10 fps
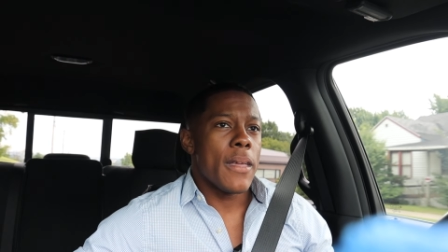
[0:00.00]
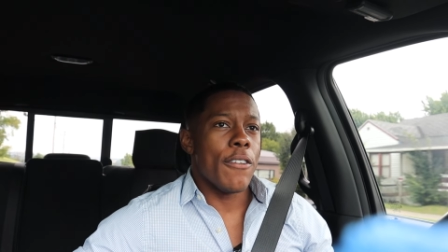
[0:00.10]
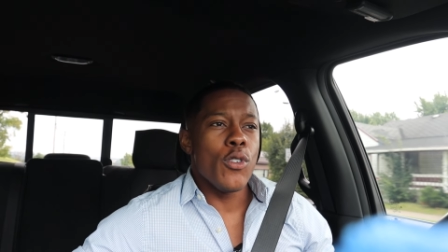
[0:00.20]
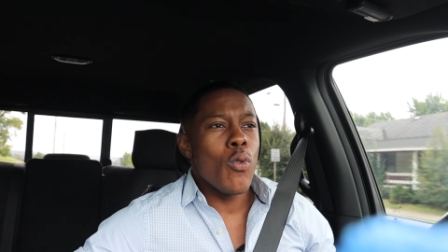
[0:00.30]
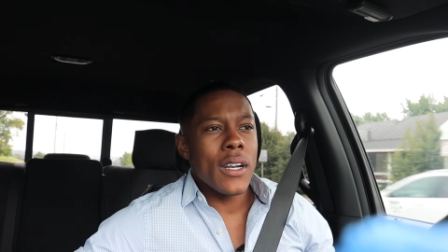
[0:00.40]

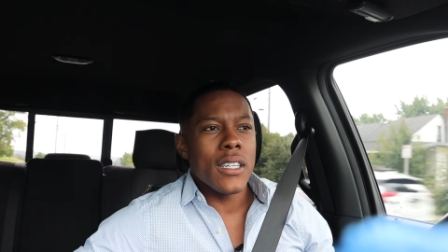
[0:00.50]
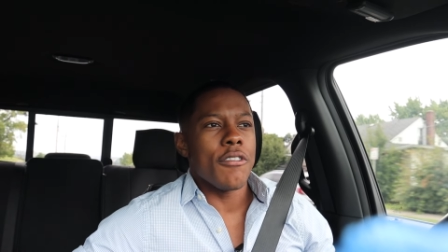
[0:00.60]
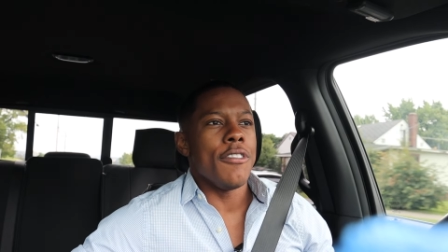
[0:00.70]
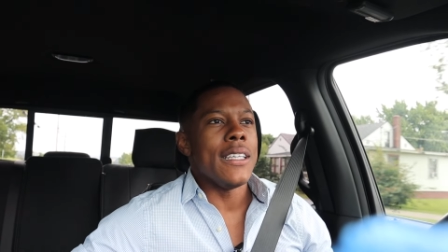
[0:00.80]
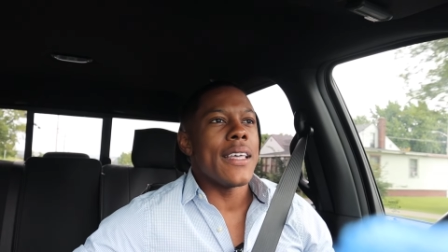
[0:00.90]
If you want to
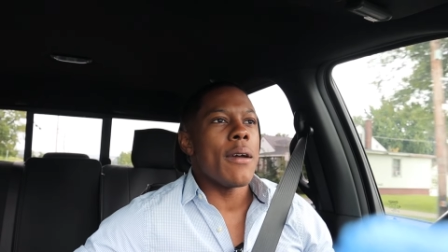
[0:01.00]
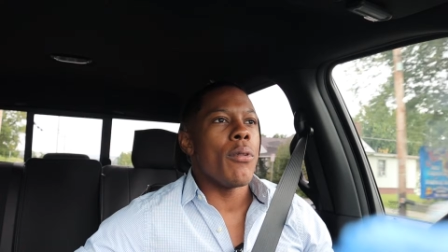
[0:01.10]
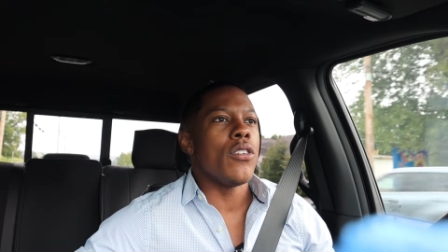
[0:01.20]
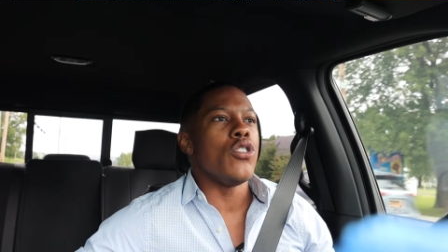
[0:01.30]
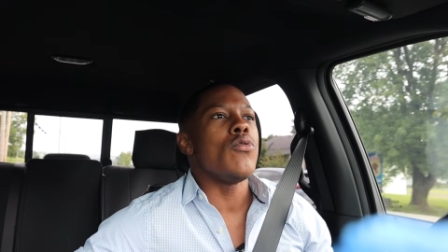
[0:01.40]
defeat that,
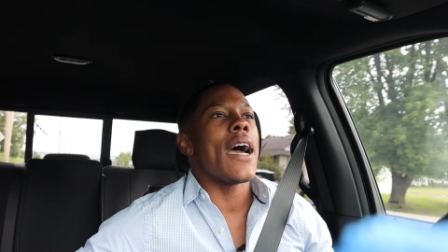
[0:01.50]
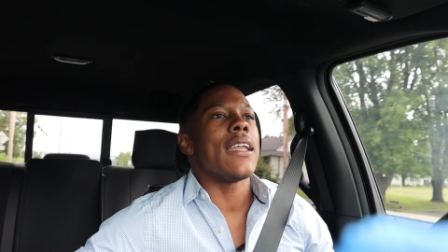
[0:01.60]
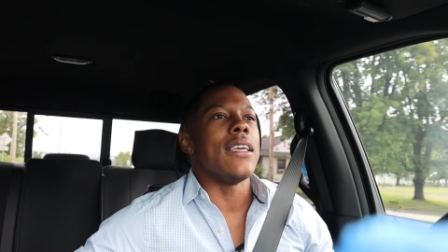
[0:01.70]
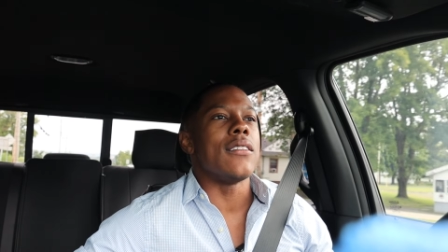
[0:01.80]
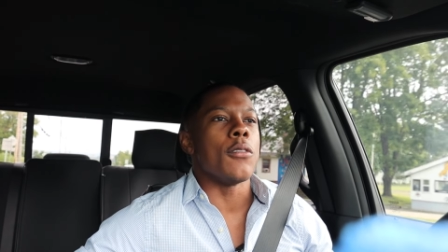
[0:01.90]
bro, you got
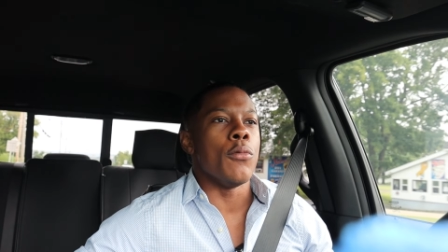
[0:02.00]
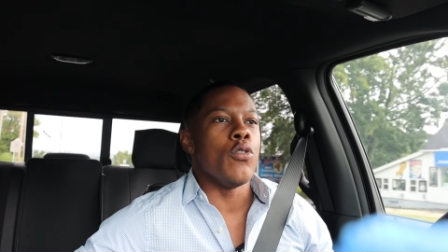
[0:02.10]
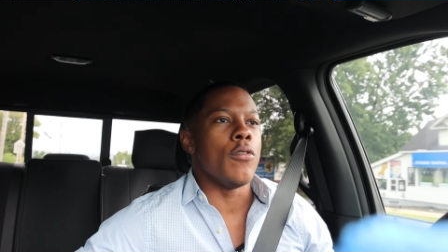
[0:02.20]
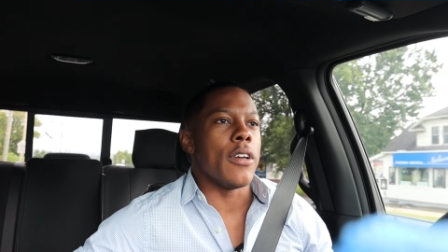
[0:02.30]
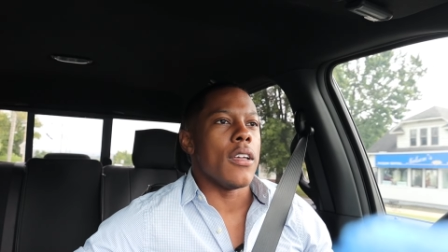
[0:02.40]
to get to
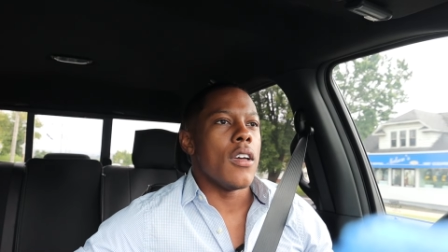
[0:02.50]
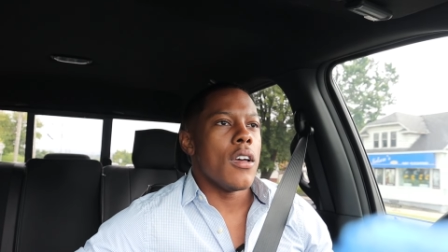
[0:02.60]
moving.